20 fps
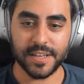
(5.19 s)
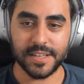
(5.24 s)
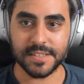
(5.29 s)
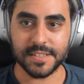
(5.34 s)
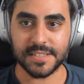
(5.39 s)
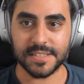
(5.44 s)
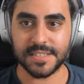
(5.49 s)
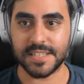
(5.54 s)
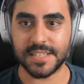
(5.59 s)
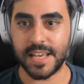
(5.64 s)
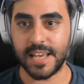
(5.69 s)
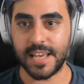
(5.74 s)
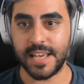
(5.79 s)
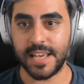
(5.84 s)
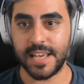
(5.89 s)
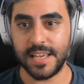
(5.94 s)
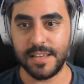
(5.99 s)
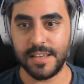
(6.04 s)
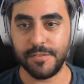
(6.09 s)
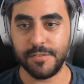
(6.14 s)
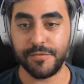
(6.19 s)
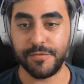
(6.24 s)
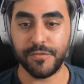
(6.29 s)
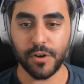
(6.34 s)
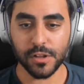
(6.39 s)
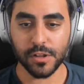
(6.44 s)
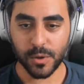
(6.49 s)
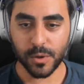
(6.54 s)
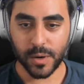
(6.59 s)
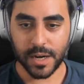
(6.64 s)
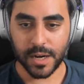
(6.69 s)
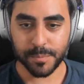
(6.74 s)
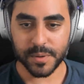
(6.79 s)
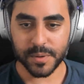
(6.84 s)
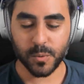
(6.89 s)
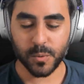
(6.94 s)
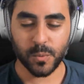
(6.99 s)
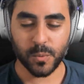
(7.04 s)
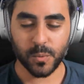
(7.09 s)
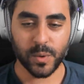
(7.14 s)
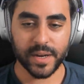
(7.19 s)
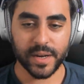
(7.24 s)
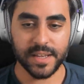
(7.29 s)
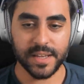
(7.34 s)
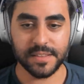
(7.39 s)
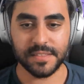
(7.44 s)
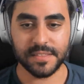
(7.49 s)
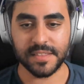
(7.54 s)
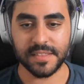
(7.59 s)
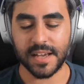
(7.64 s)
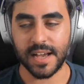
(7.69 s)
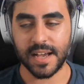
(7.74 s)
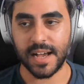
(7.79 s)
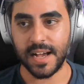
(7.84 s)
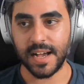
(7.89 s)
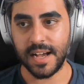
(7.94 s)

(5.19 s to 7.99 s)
It's a follow up with uh,